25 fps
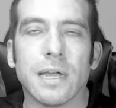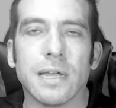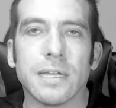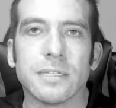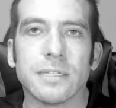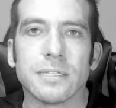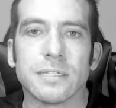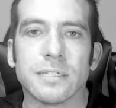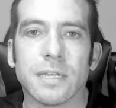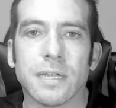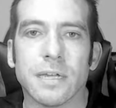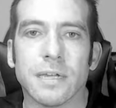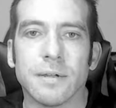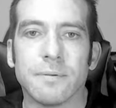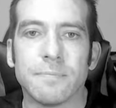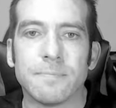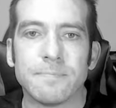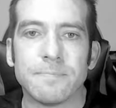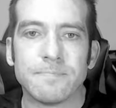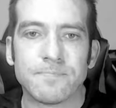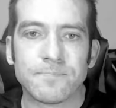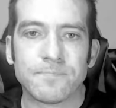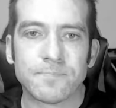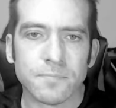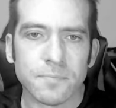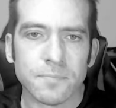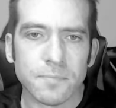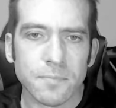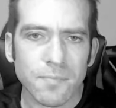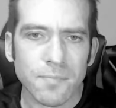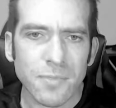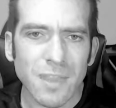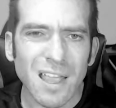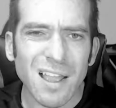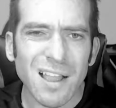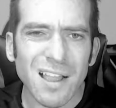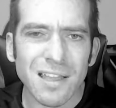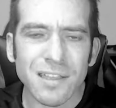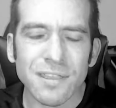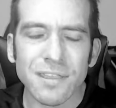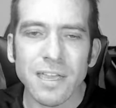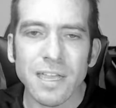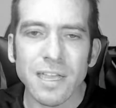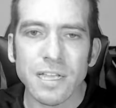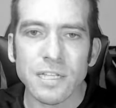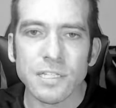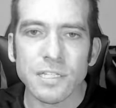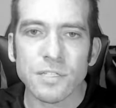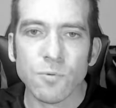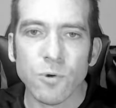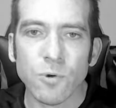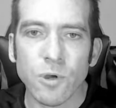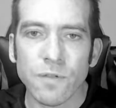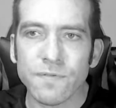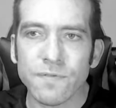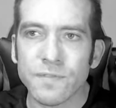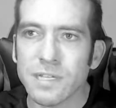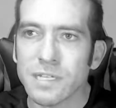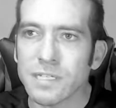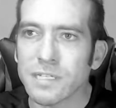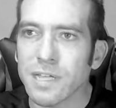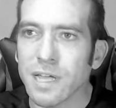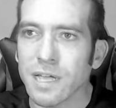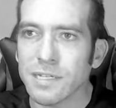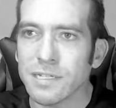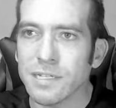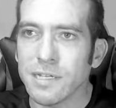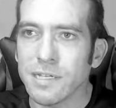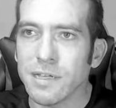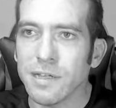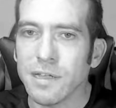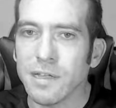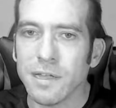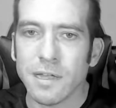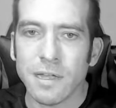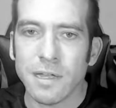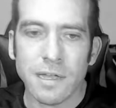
It's I think it's worth discussing.